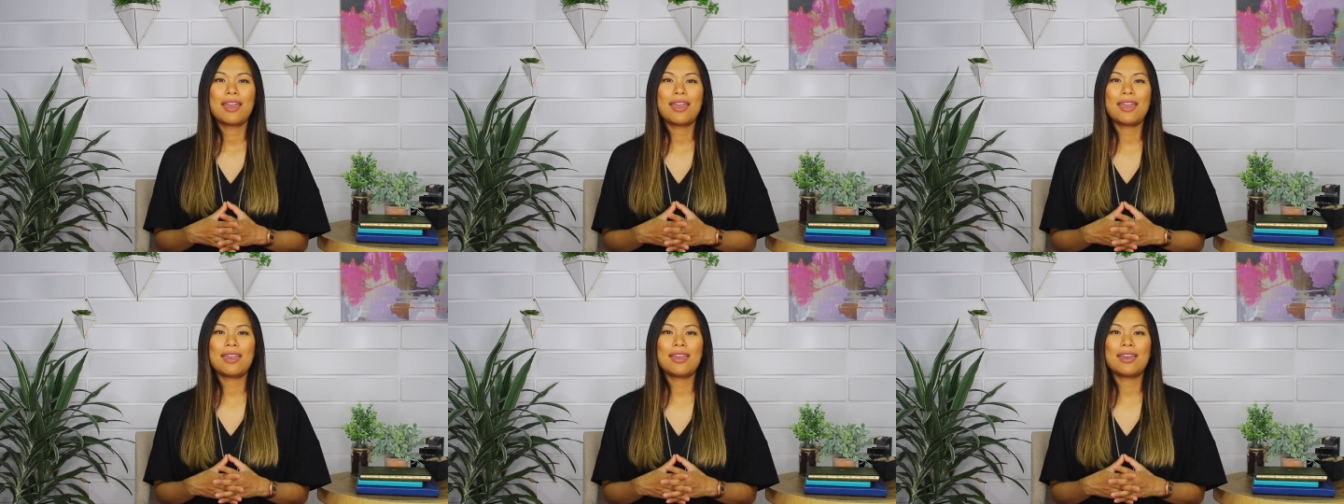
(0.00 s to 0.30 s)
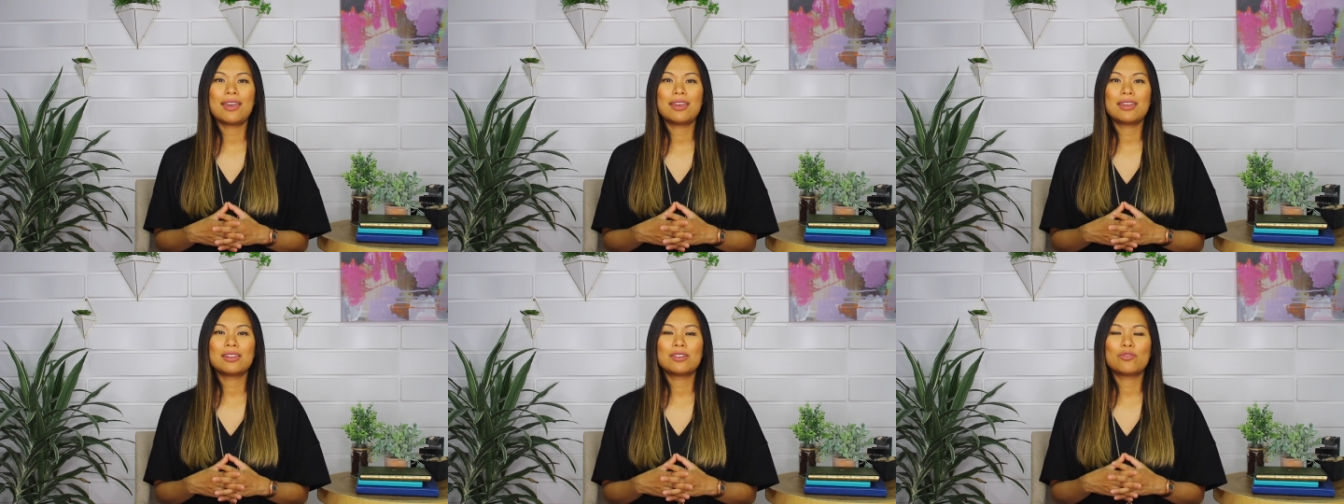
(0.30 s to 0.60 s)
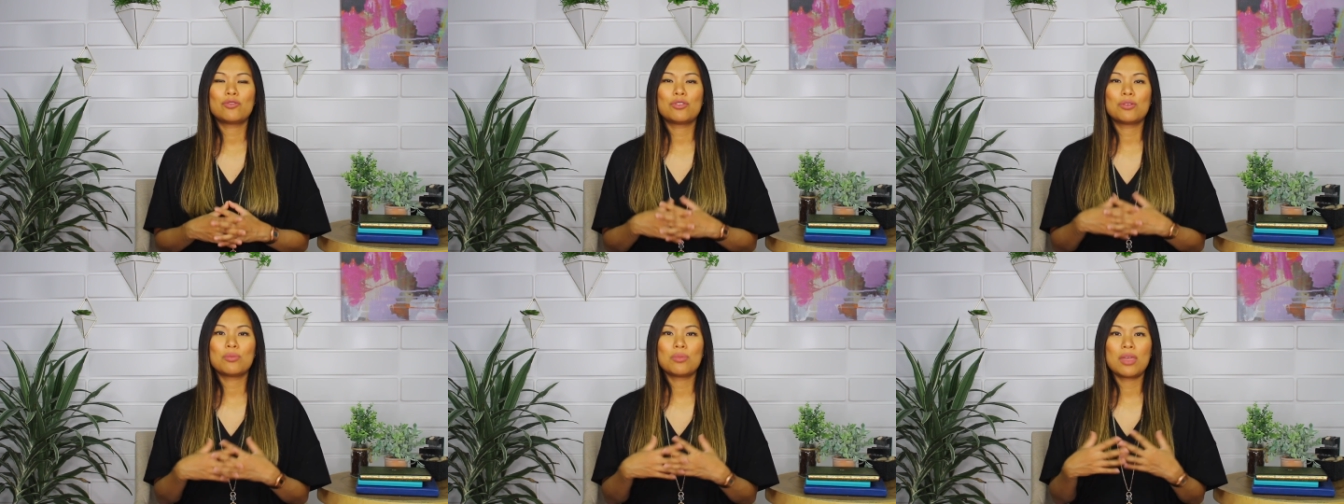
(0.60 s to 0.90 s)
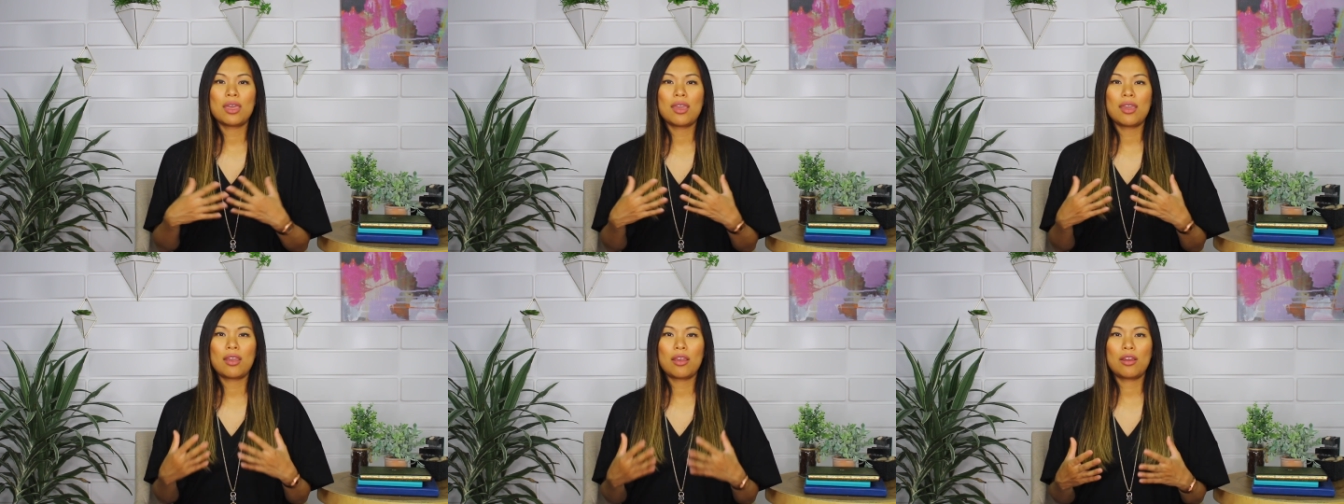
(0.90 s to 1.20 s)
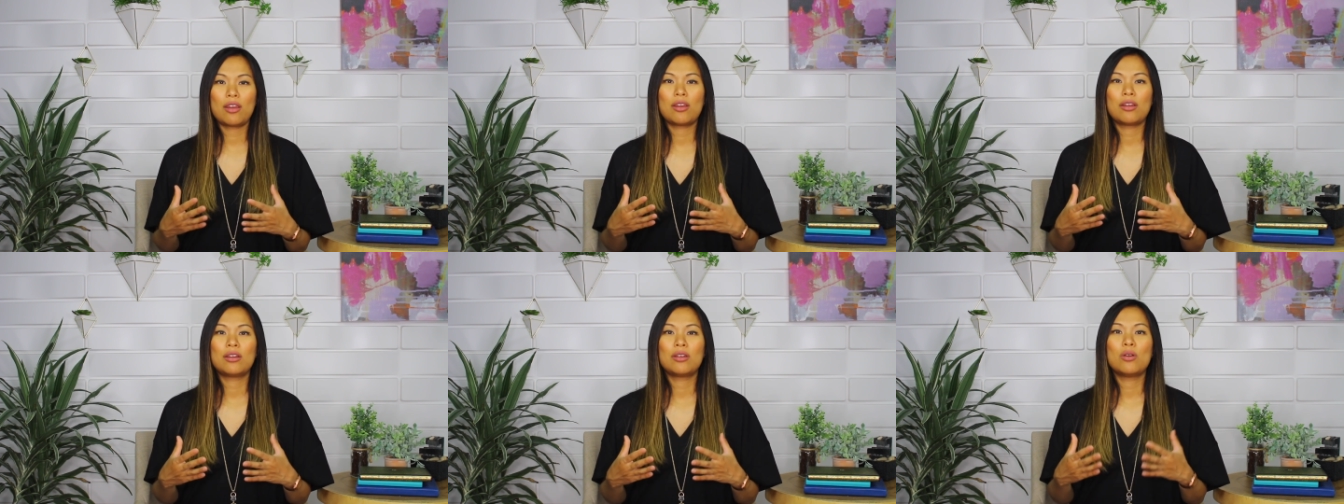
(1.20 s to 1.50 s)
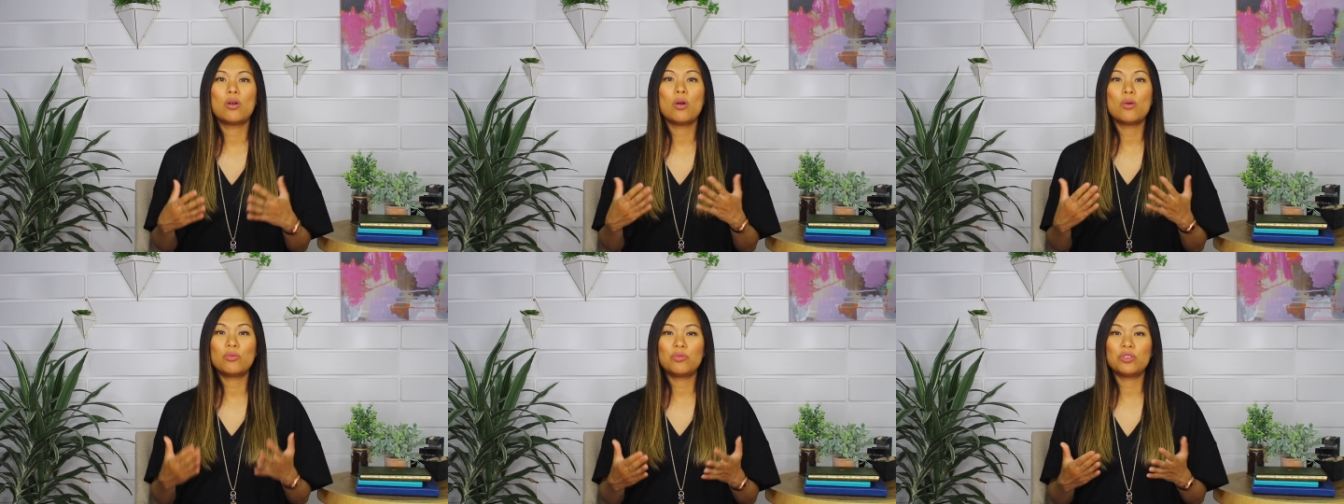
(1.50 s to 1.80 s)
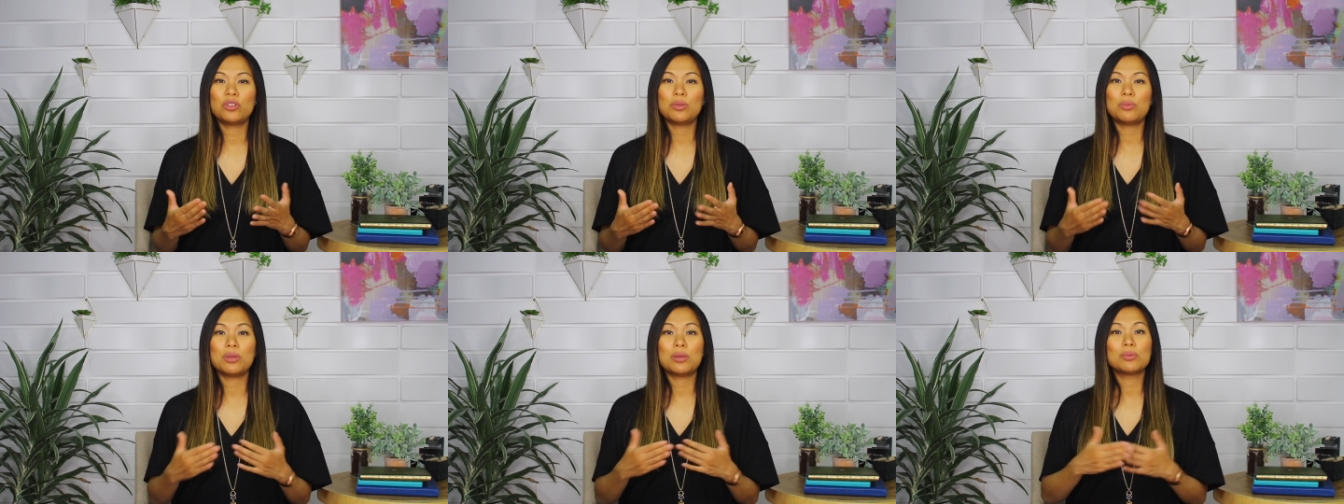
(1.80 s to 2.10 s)
and from there,
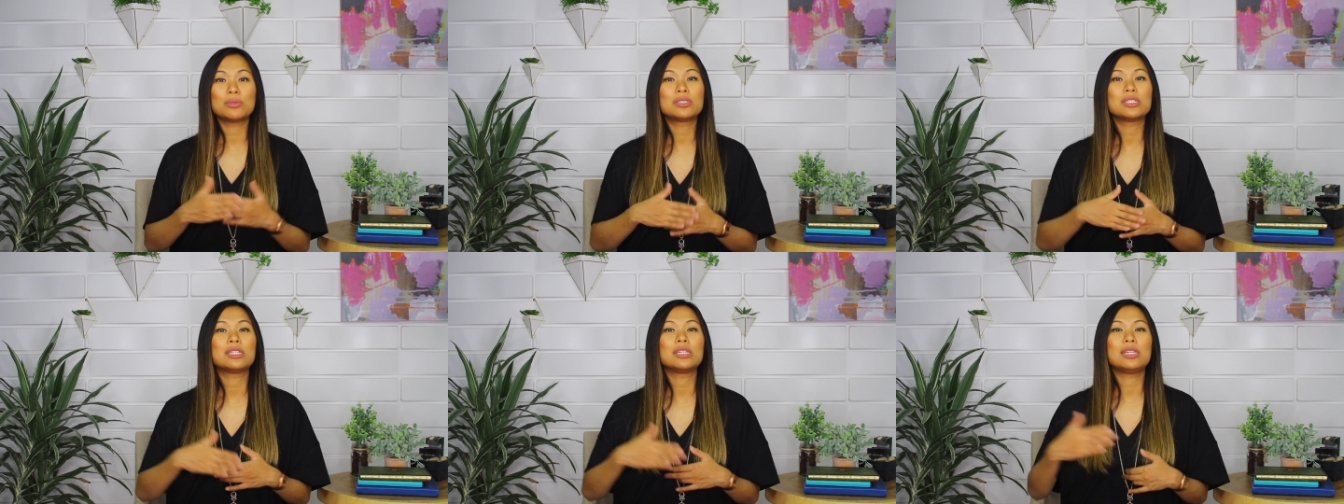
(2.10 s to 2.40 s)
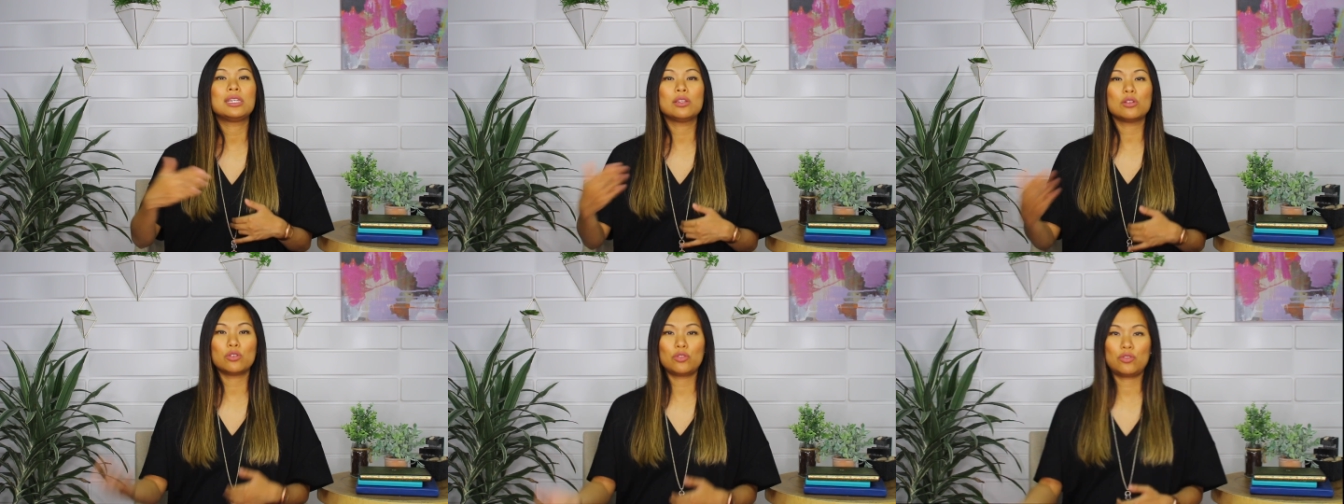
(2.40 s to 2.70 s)
hopefully be able to heal